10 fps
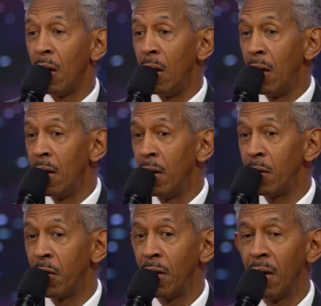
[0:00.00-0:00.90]
in
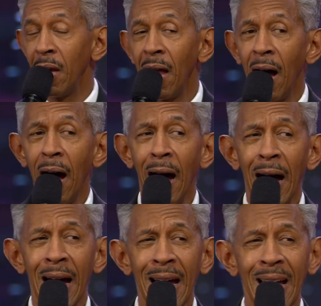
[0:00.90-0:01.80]
the
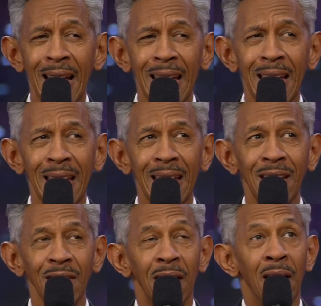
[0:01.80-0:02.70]
light
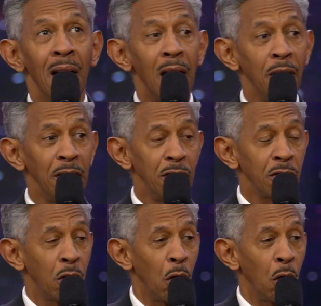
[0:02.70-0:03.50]
of his